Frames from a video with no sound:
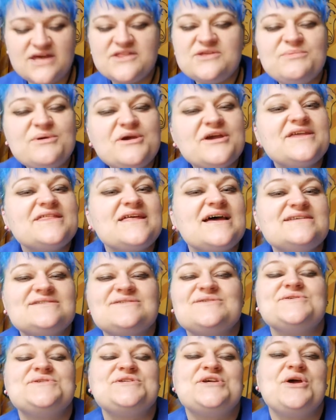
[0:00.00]
another book
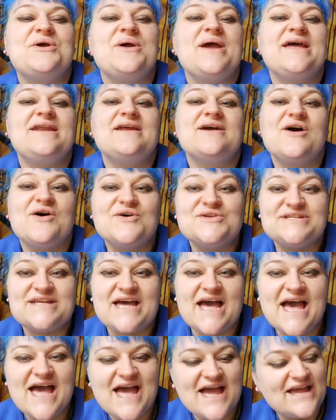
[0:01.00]
that's also in a Golden
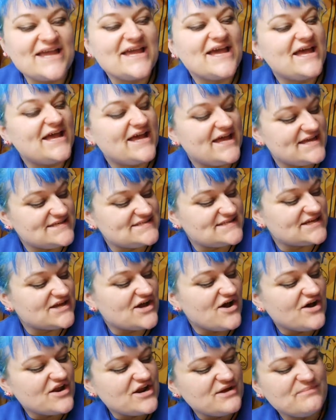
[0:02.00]
Egg is
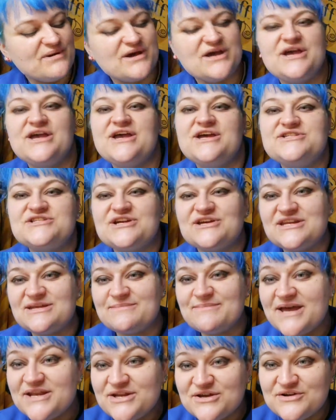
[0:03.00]
Incarnate by
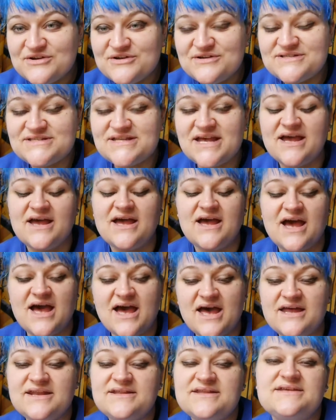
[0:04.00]
JD Meadows,
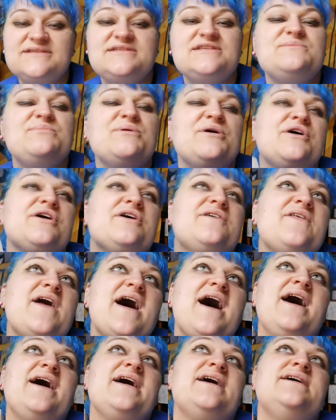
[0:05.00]
and this is a book
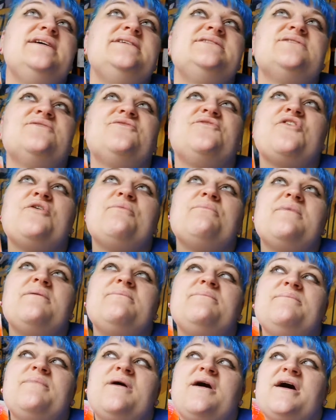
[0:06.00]
that is
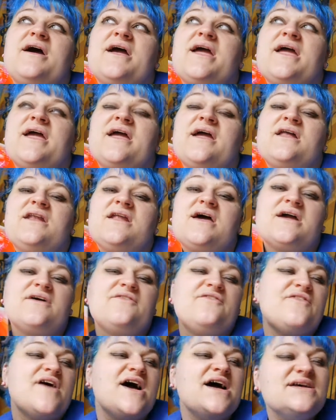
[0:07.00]
from my like
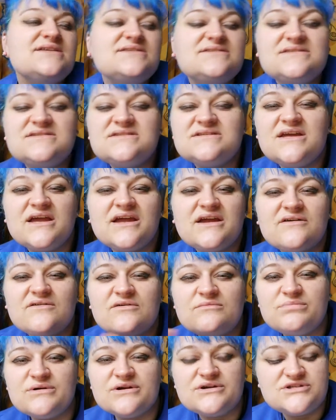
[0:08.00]
first year
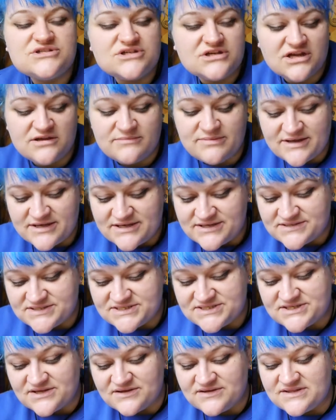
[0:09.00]
on BookTube.
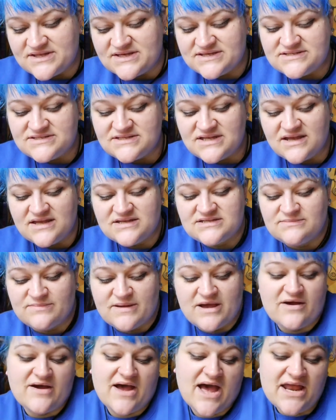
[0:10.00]
And so this is
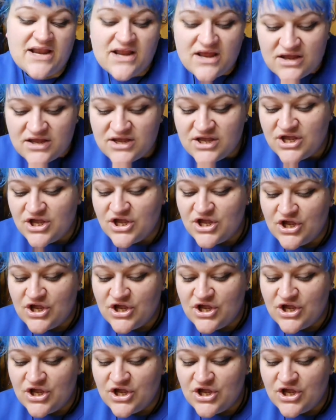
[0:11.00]
about Anna,